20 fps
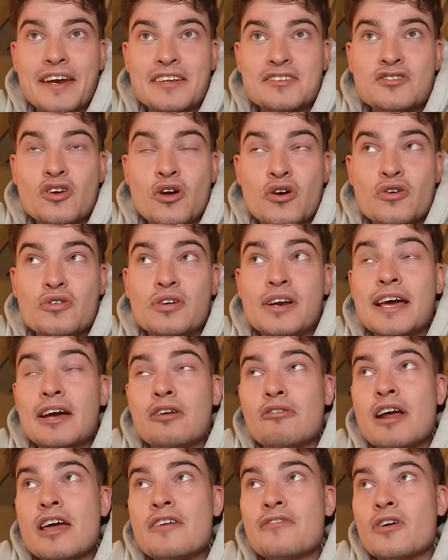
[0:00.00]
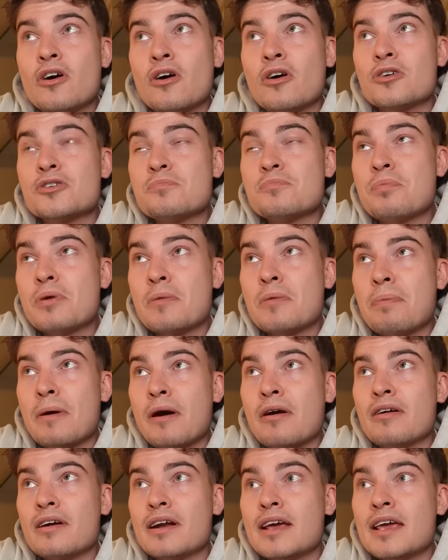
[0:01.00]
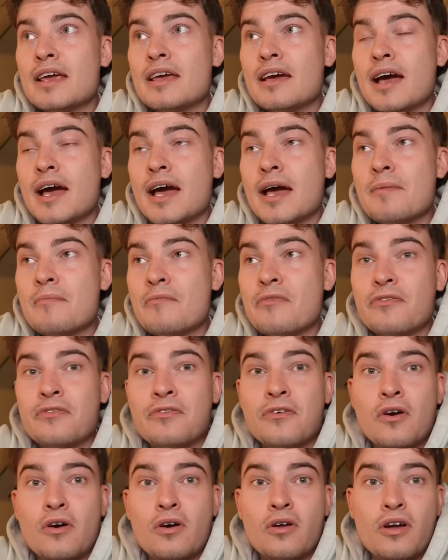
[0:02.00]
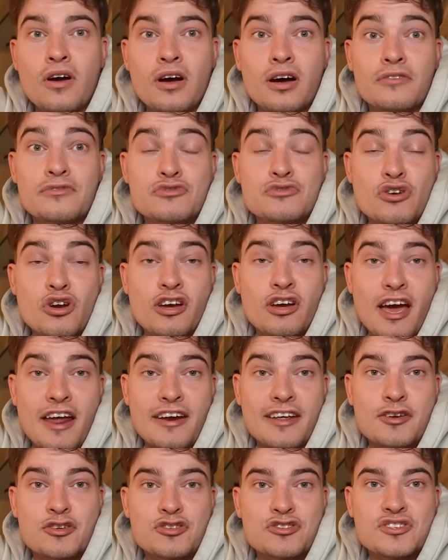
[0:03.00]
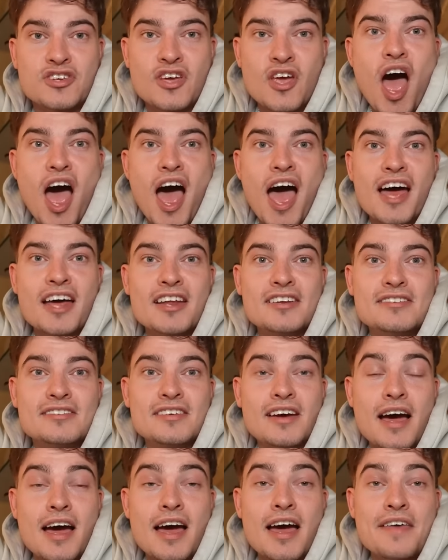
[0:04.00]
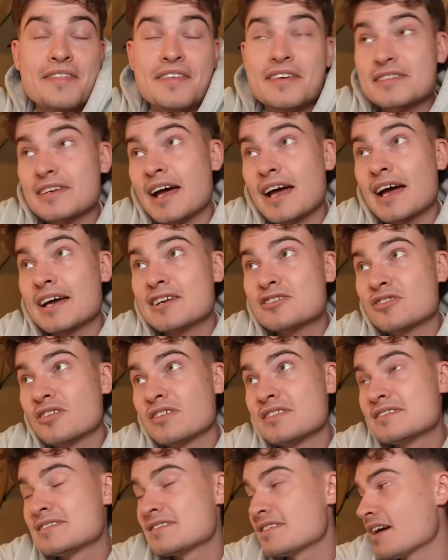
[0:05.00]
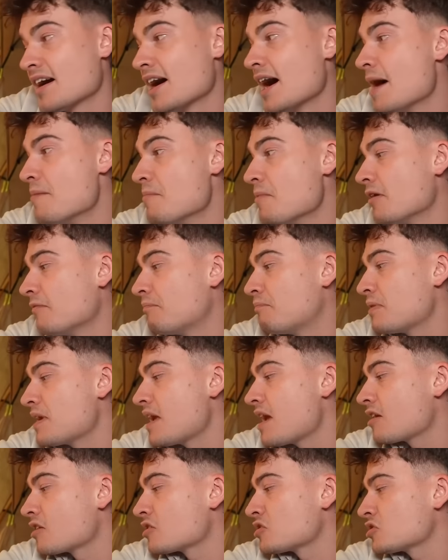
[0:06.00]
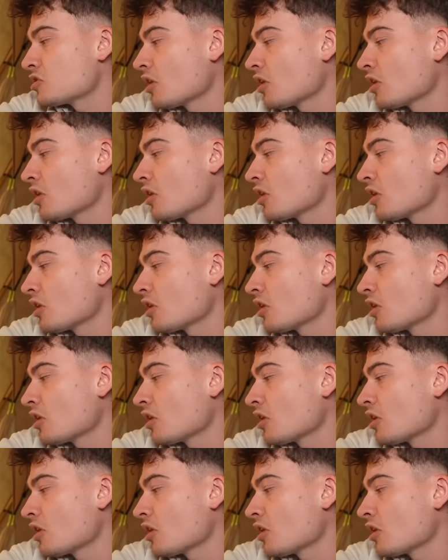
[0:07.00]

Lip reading: that is not only a graveyard, but apparently full of drug addicts, and there's a high chance of being